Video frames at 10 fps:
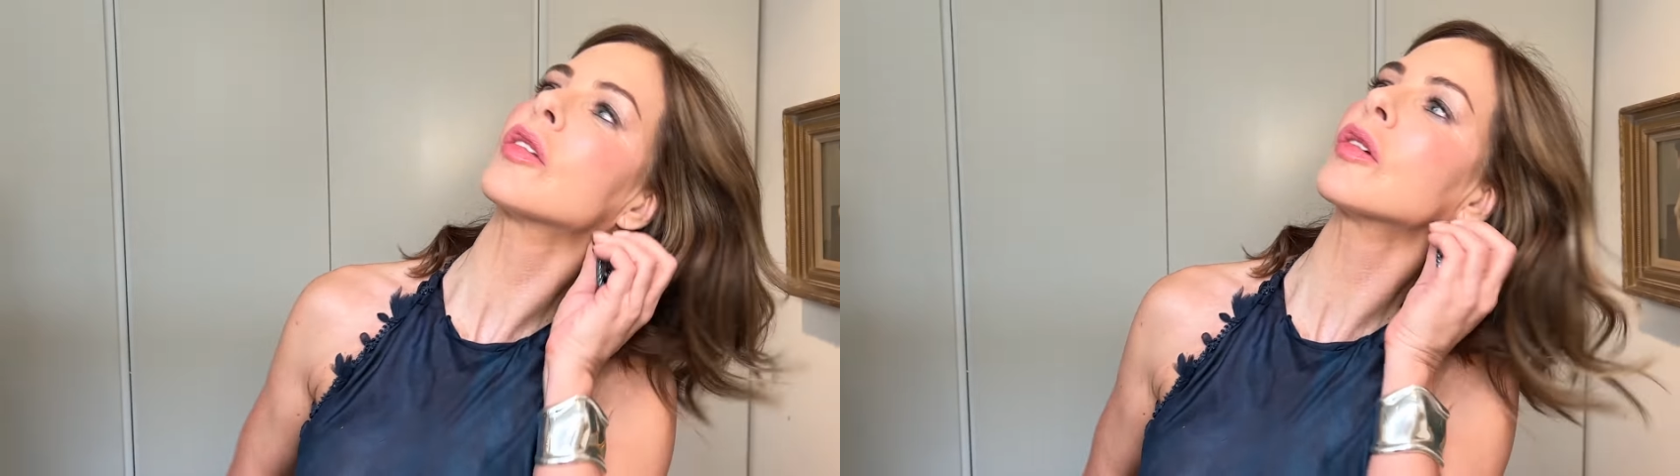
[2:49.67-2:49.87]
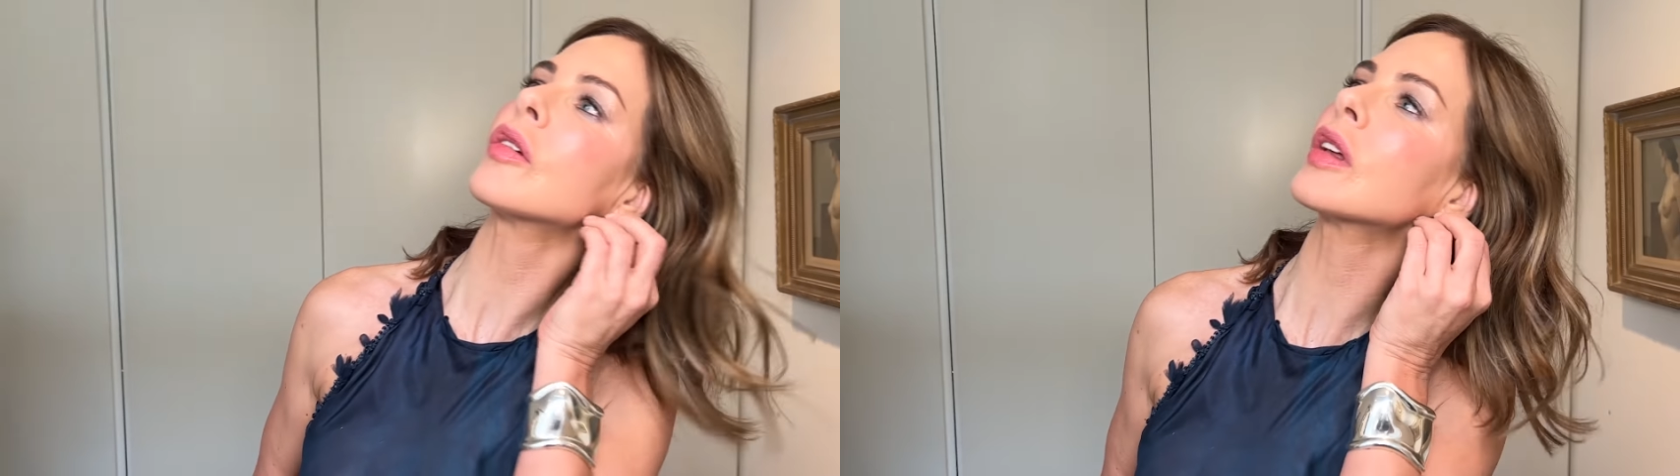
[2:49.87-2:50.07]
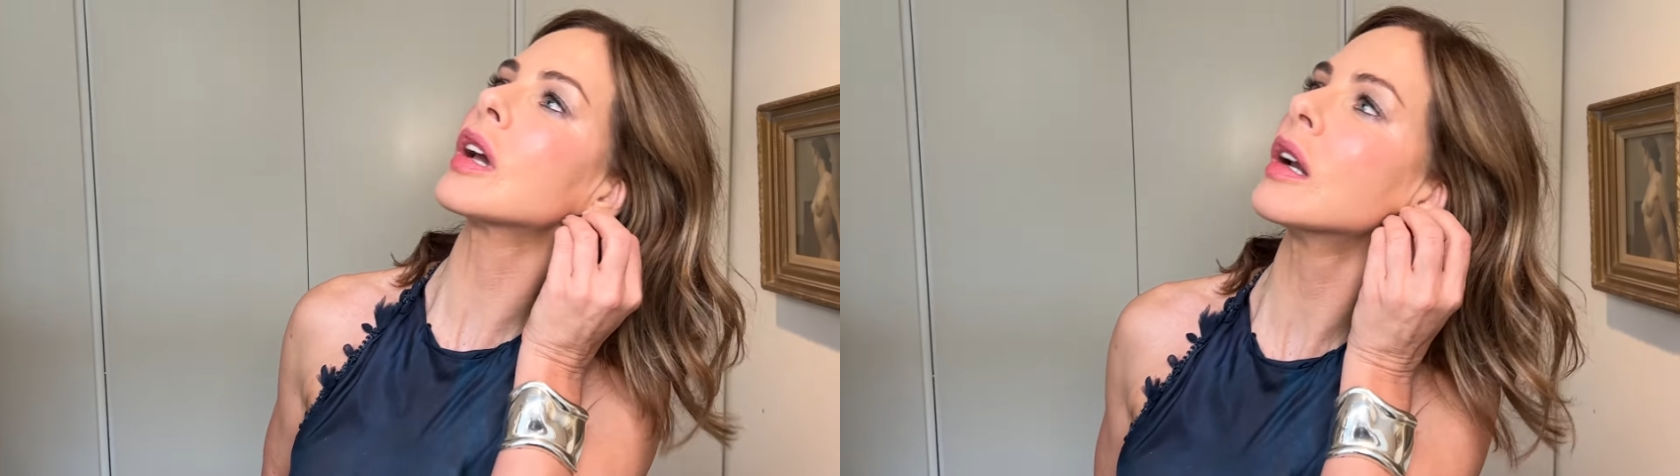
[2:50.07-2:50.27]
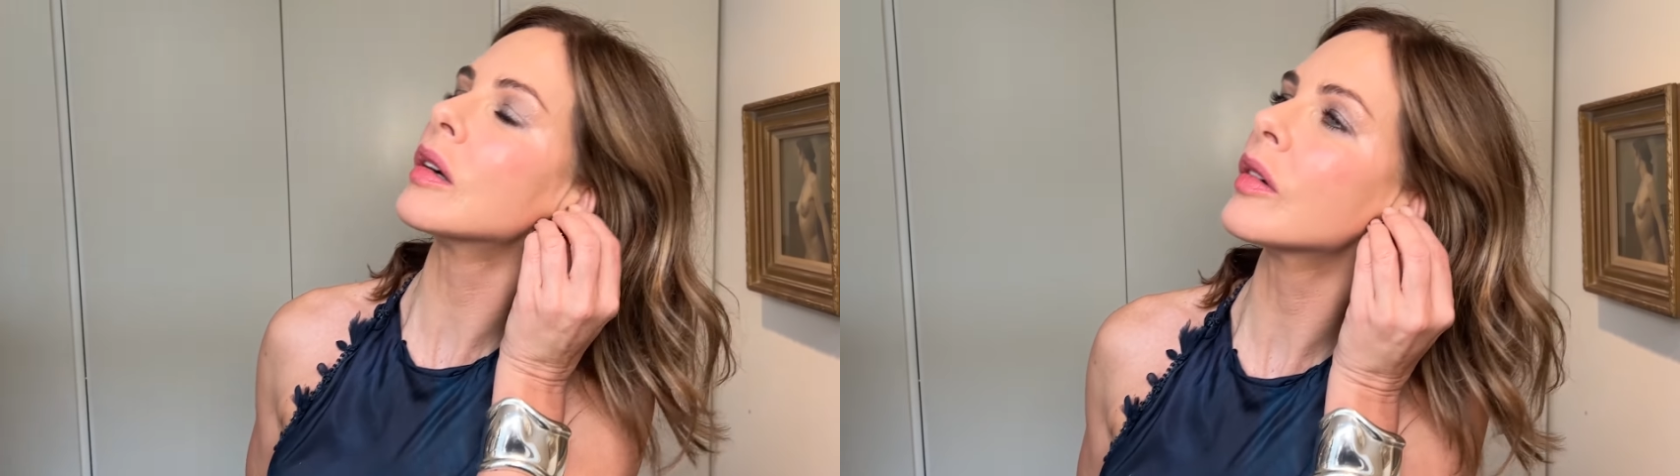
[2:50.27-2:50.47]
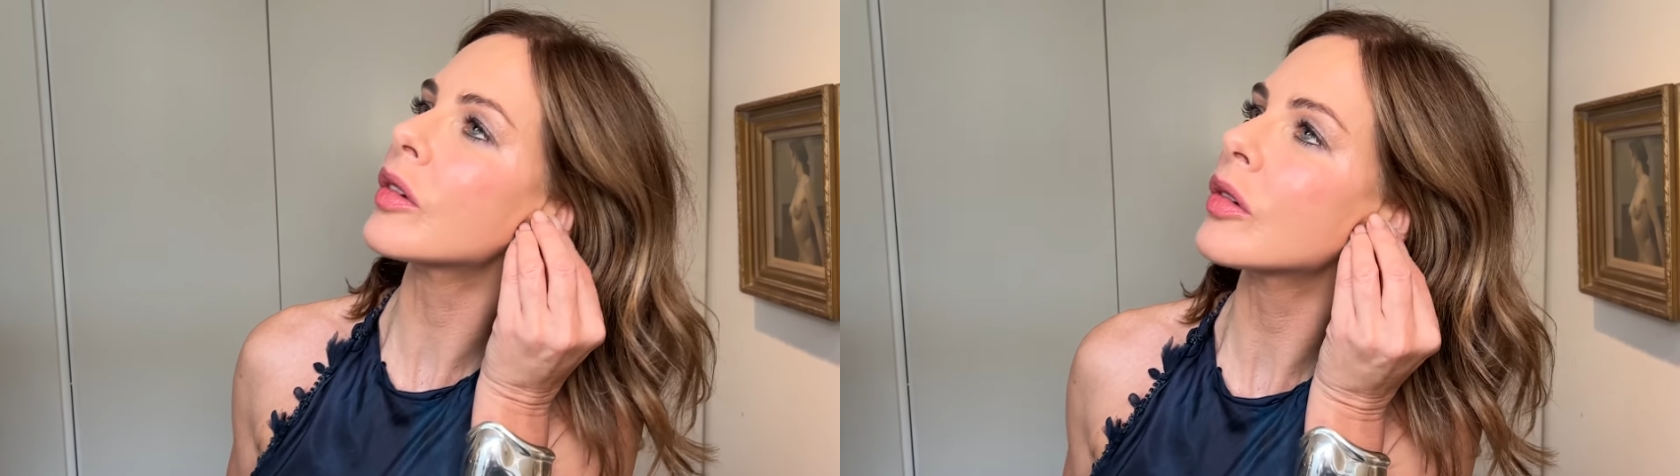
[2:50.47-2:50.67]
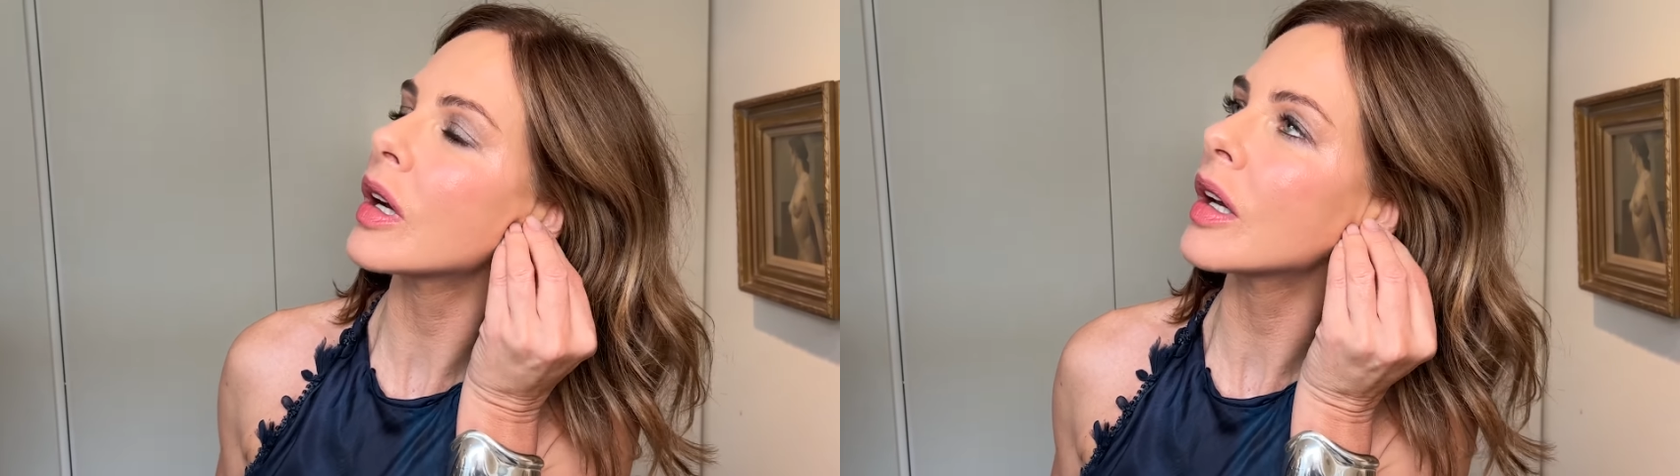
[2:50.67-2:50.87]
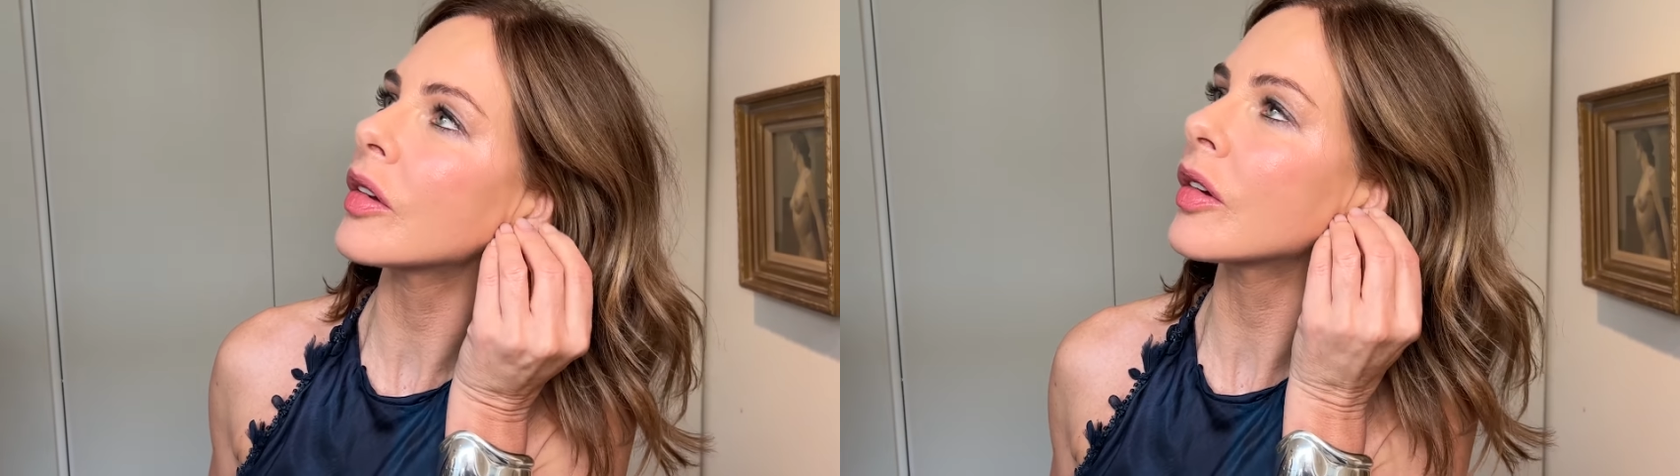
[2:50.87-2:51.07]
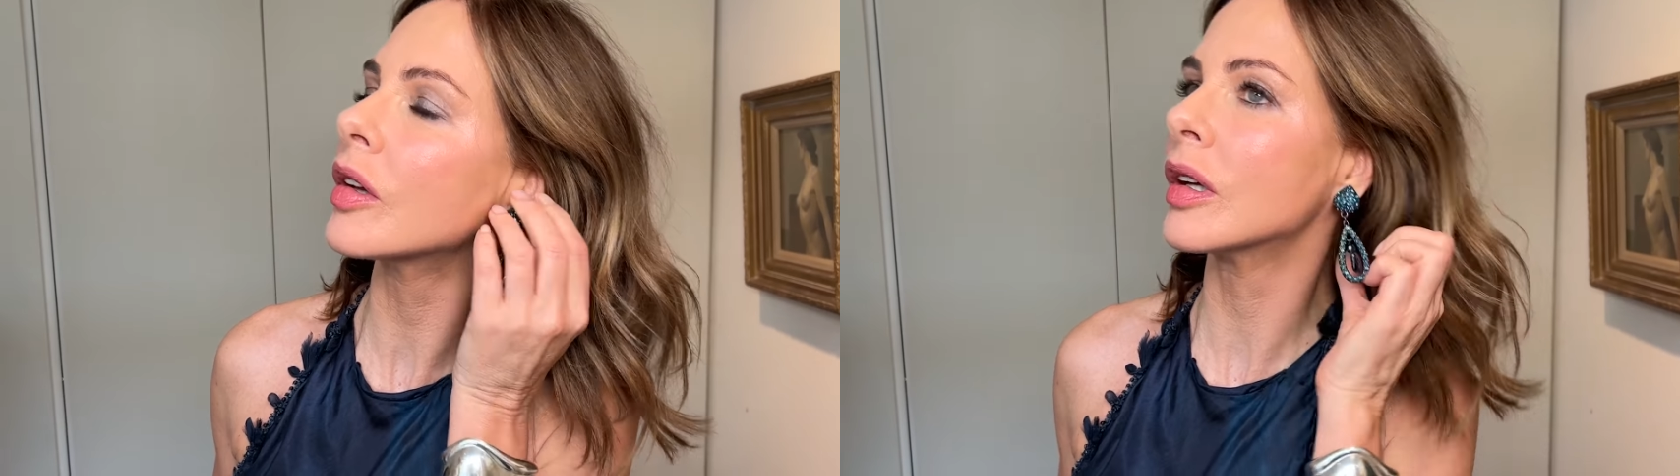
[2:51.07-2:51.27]
sort of the color of the
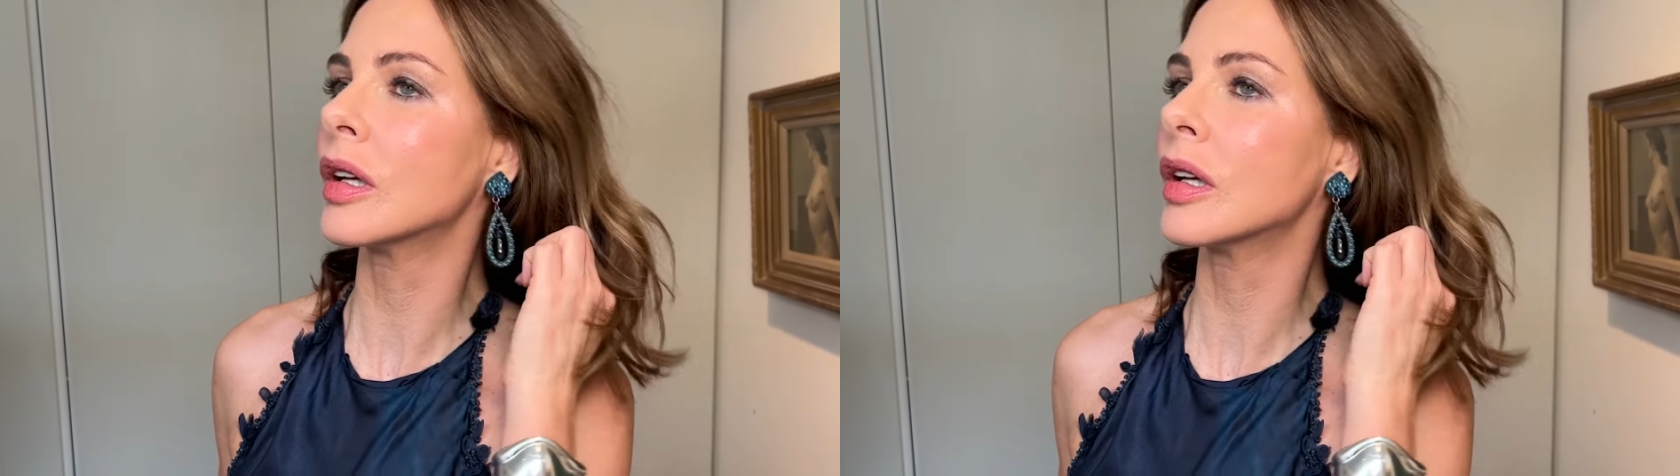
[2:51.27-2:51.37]
dress,